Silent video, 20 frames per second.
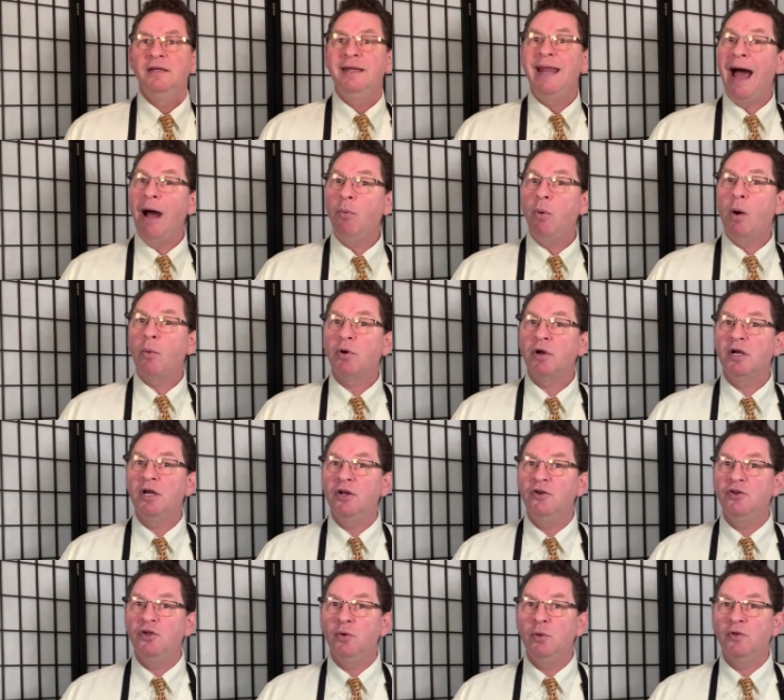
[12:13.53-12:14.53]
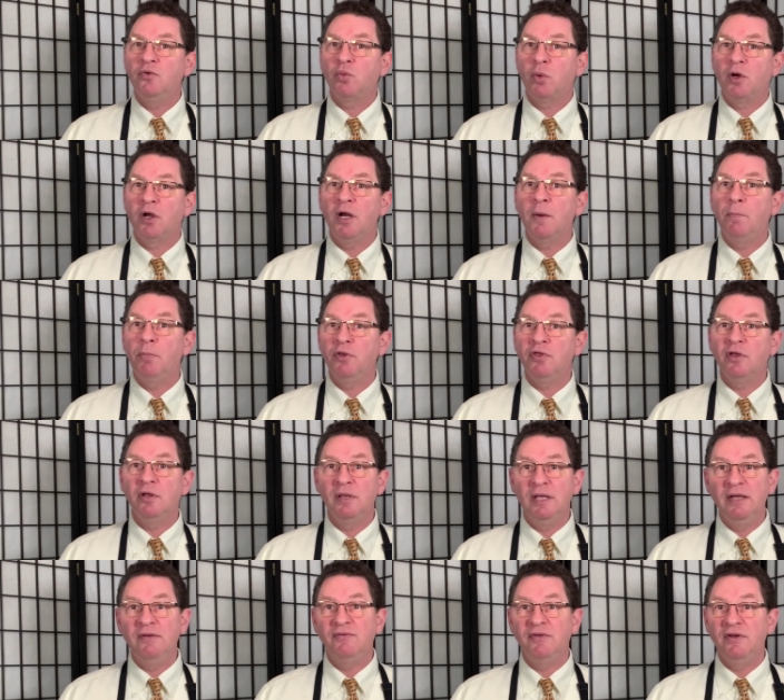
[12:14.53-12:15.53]
Now what we're going to do is we're going to put the
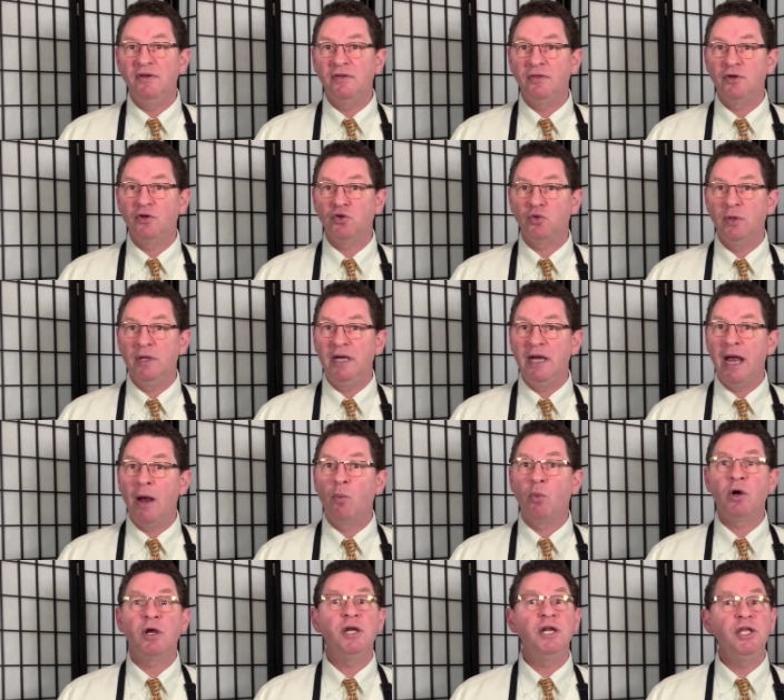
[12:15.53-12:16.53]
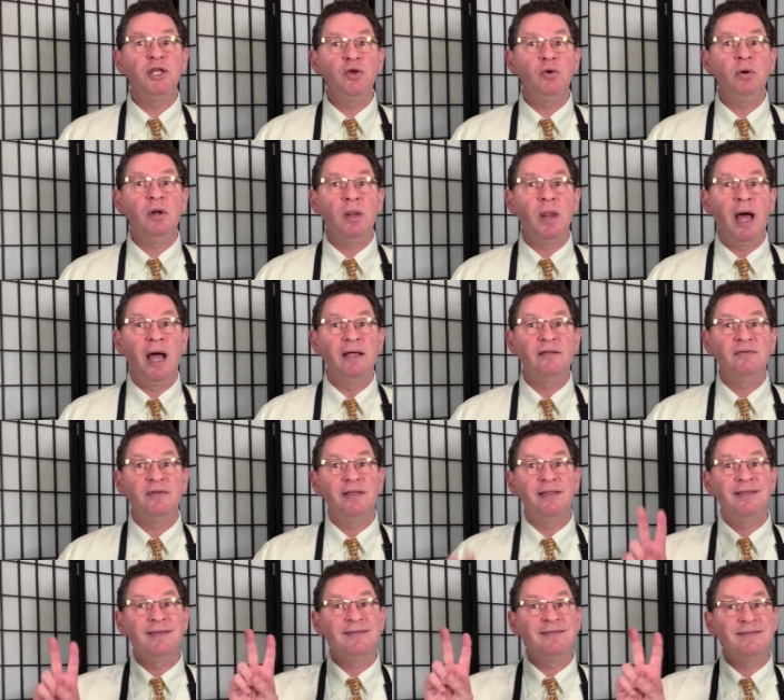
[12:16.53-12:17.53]
leaves into the tree, and we're going to utilize
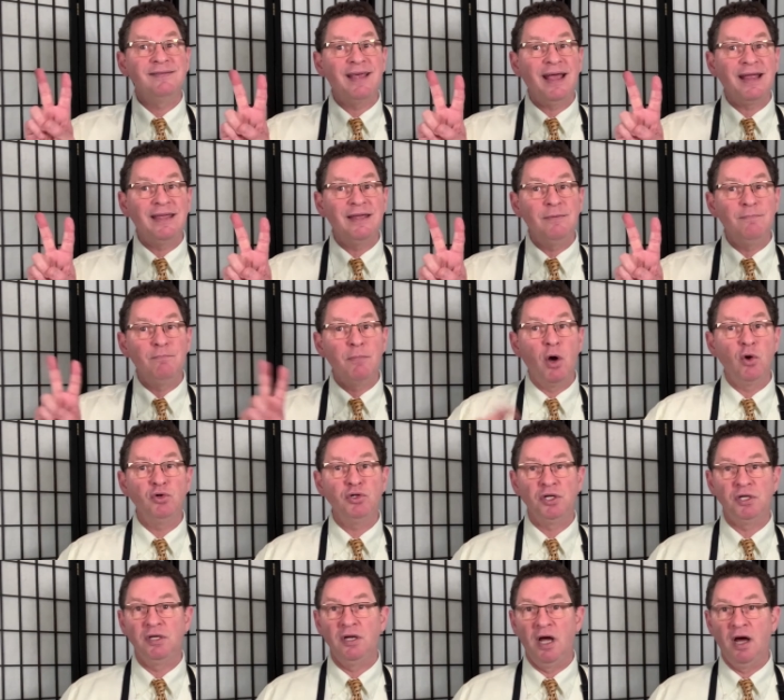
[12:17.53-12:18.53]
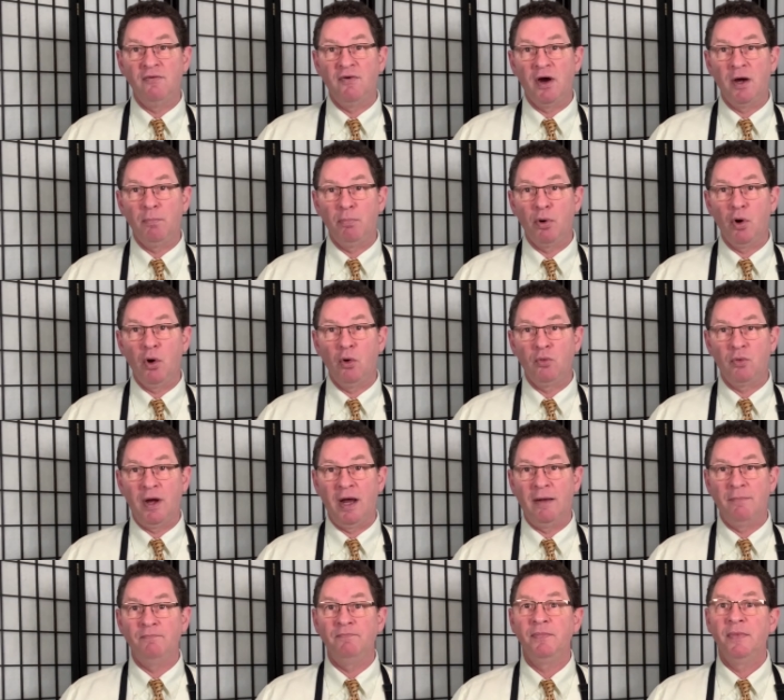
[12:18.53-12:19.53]
the second motion of our
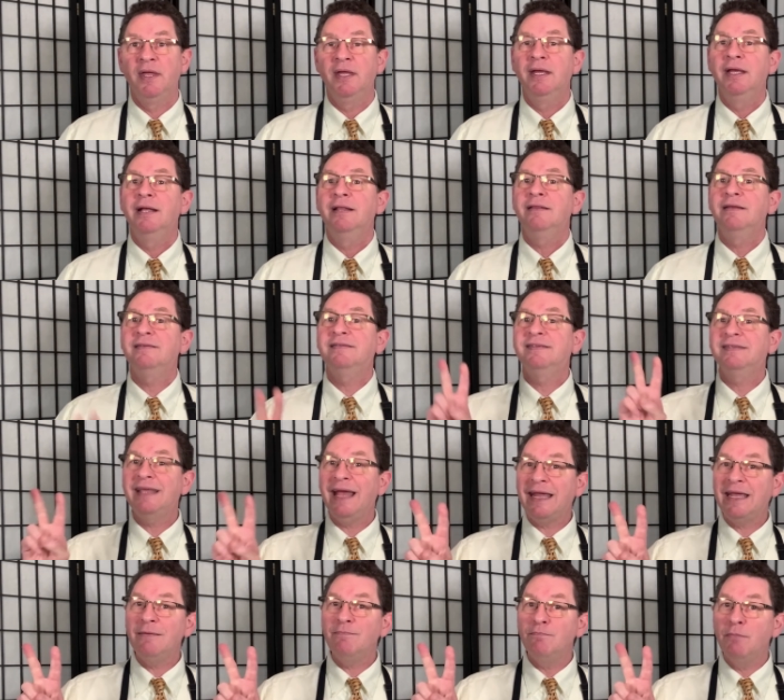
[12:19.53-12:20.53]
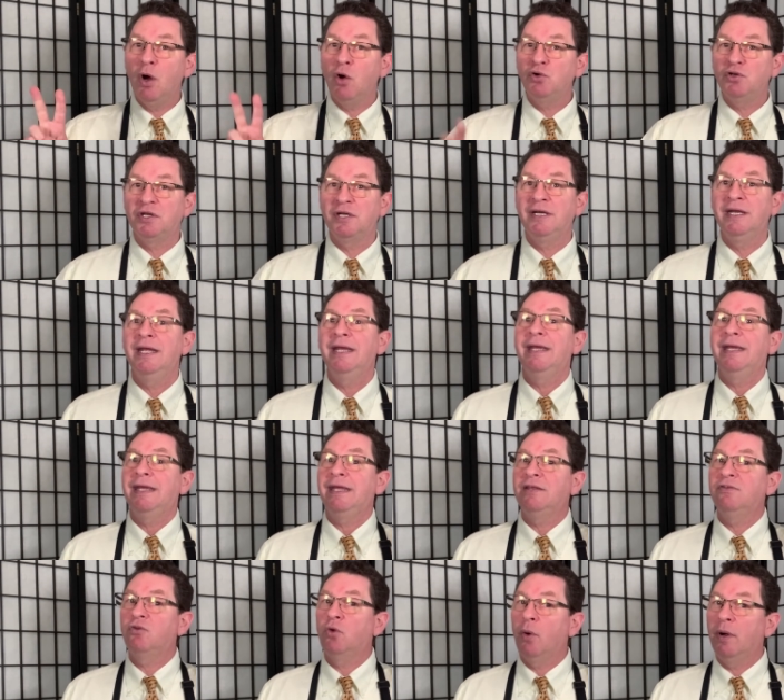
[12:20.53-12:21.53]
program. The second motion
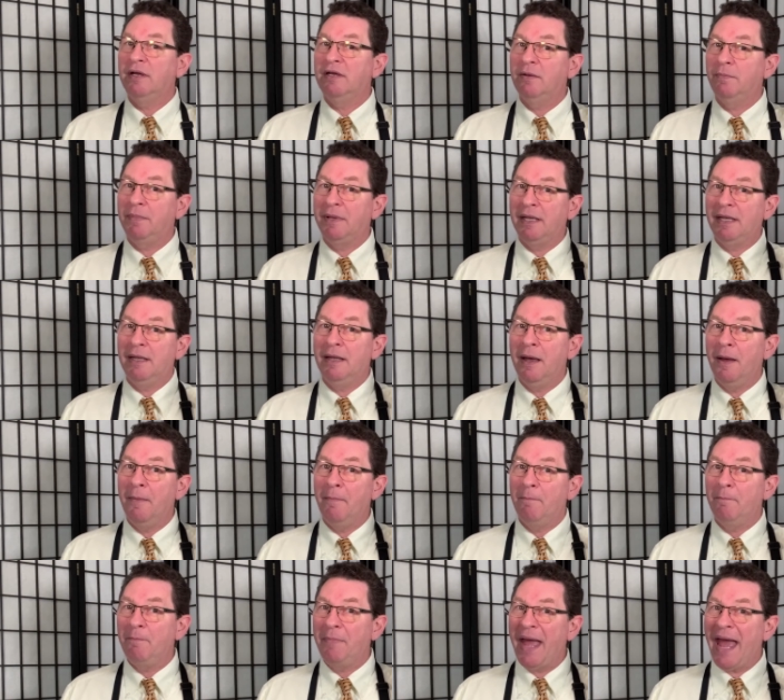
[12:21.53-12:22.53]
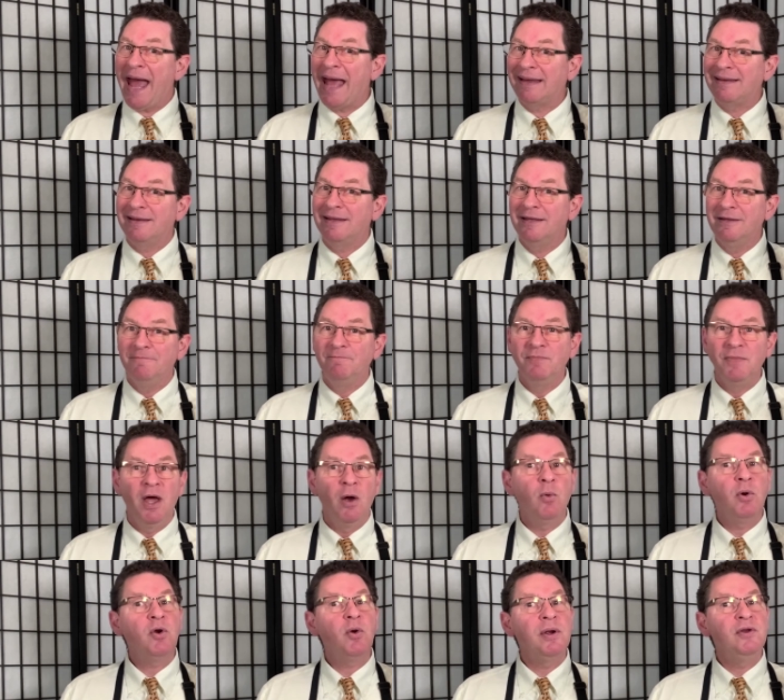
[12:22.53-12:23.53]
is going to be pat.
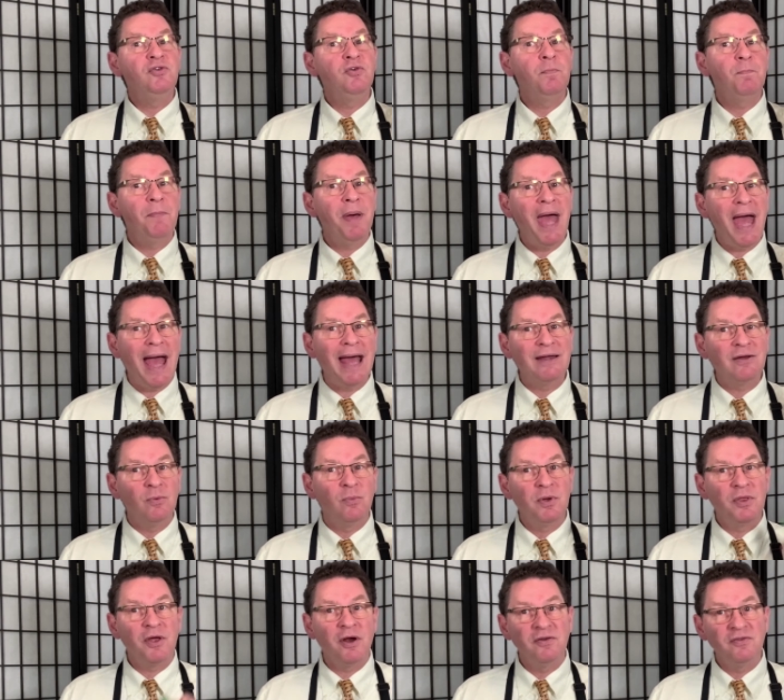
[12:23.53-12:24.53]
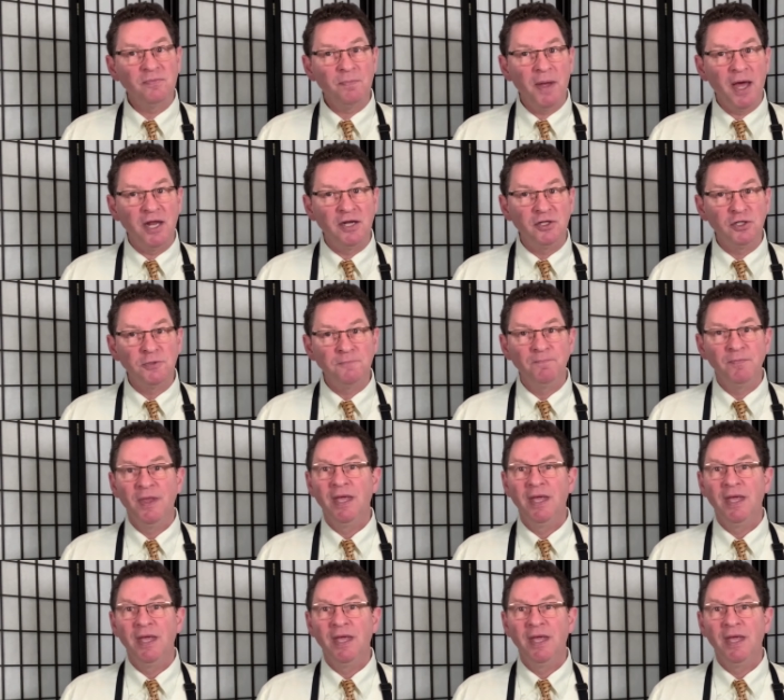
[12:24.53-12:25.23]
We're going to pat with our sponge.